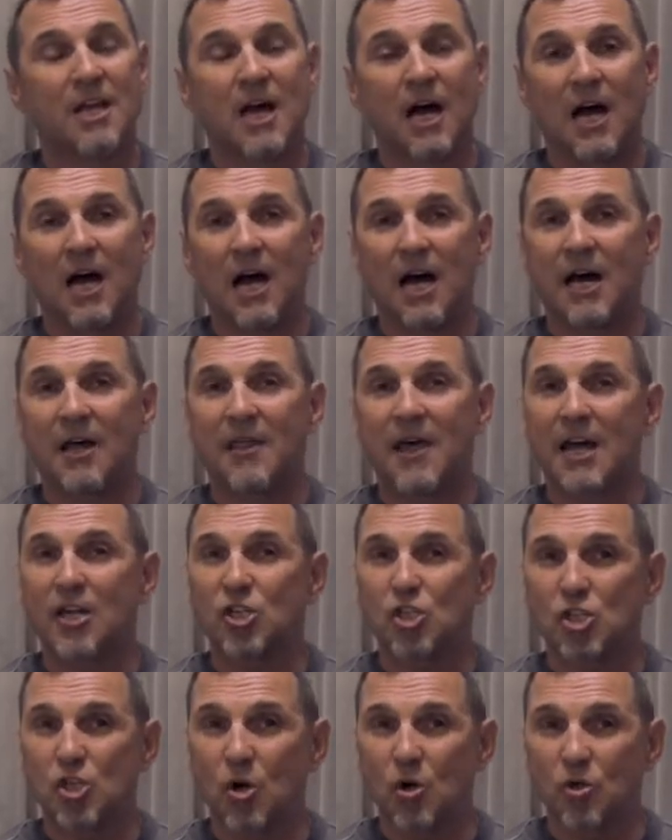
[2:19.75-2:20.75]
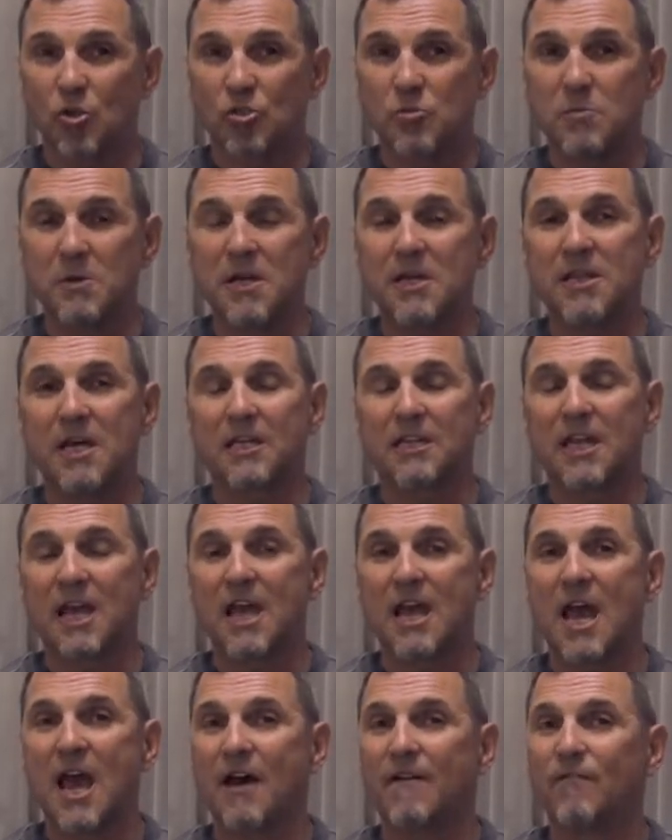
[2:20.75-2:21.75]
That shows me that
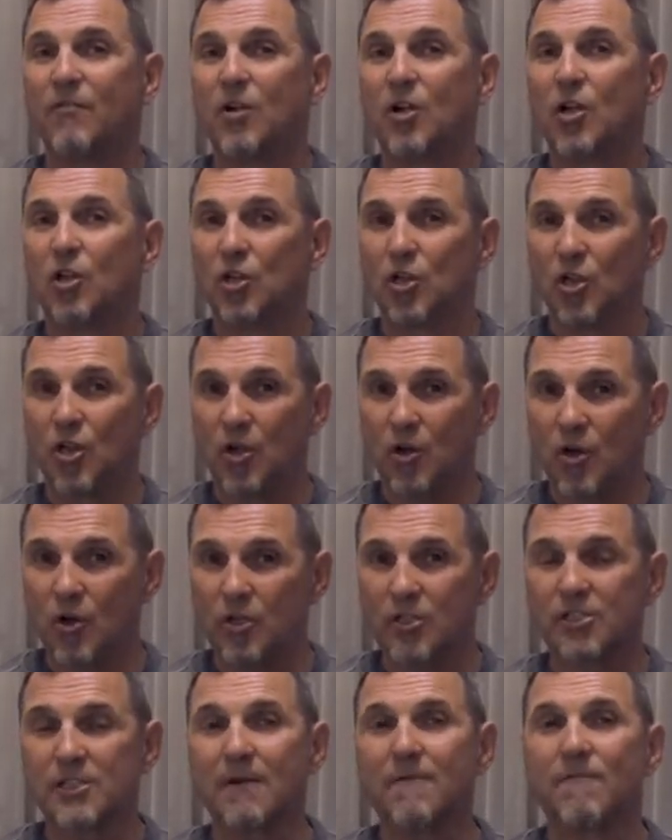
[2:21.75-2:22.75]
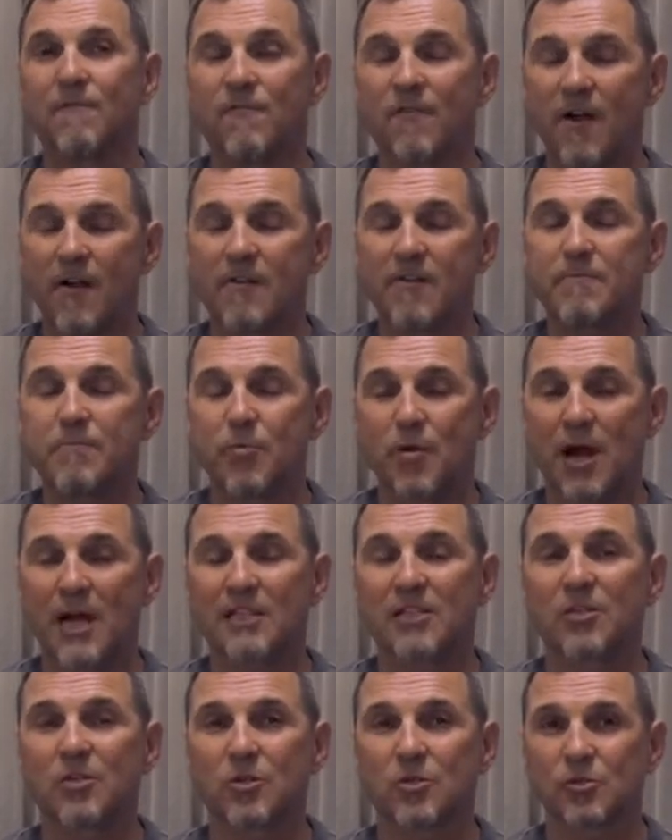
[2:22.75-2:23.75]
they have learned some very
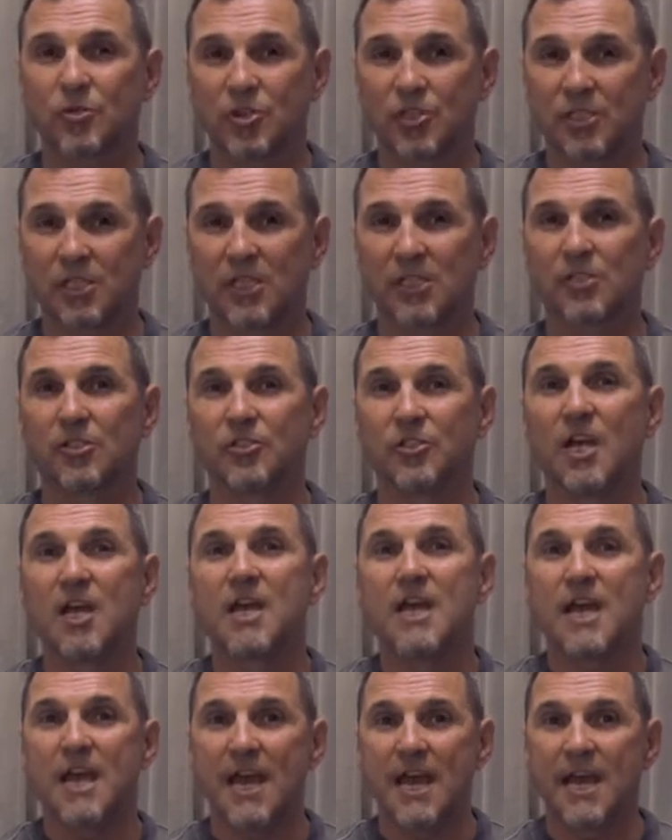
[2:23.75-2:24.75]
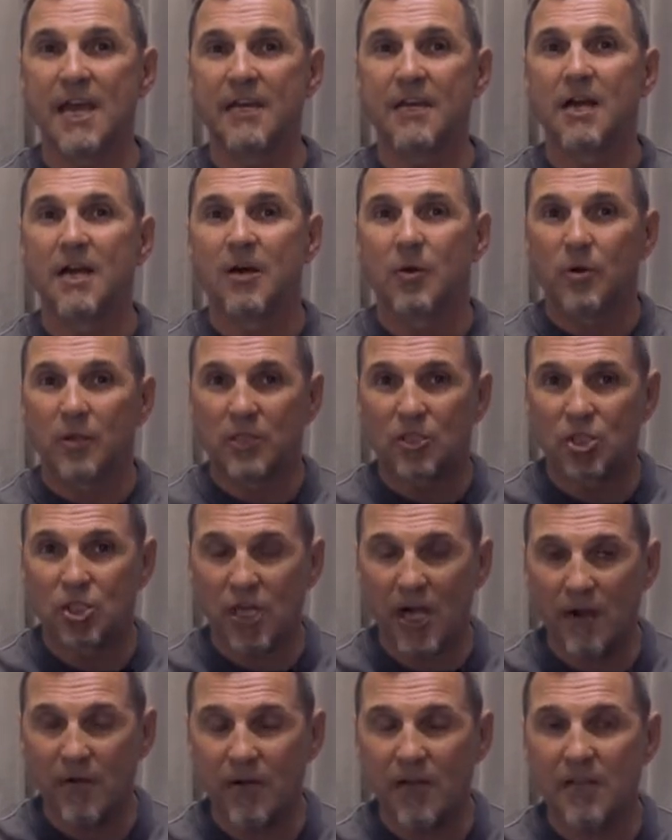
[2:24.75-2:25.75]
practical skills in
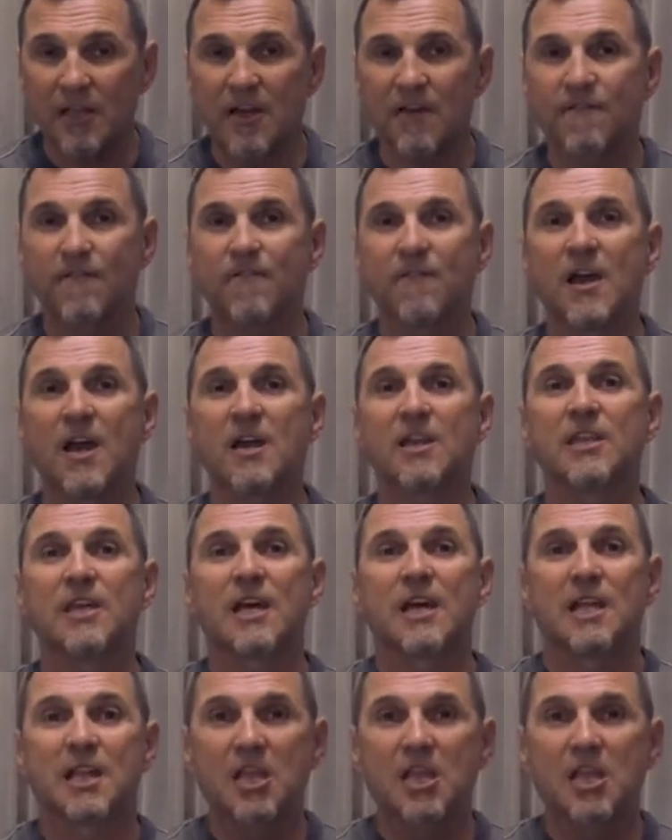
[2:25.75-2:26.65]
sharing their faith,